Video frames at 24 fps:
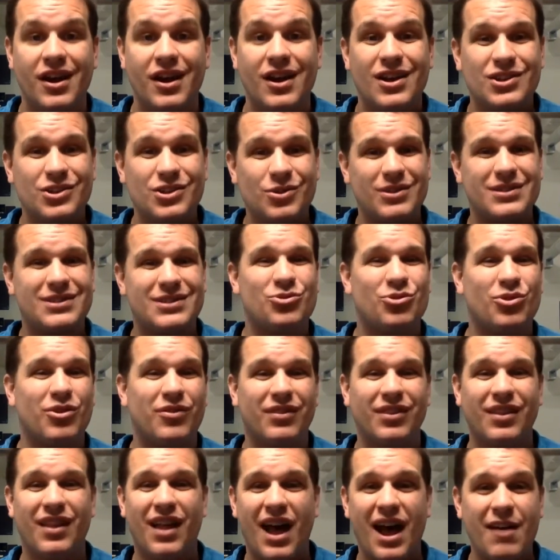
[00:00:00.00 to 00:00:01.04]
So it's sort of
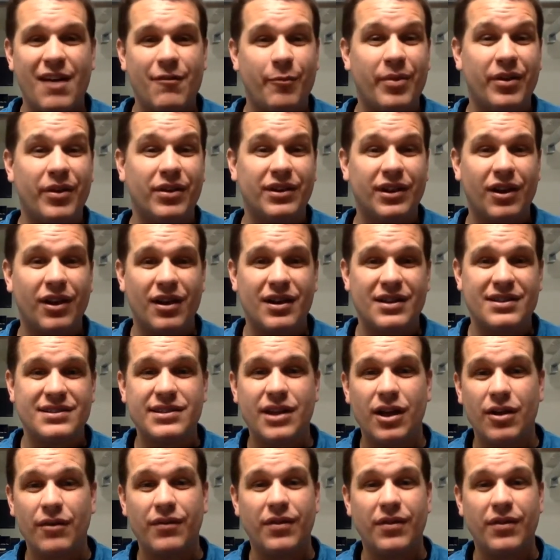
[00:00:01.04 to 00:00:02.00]
live building on itself,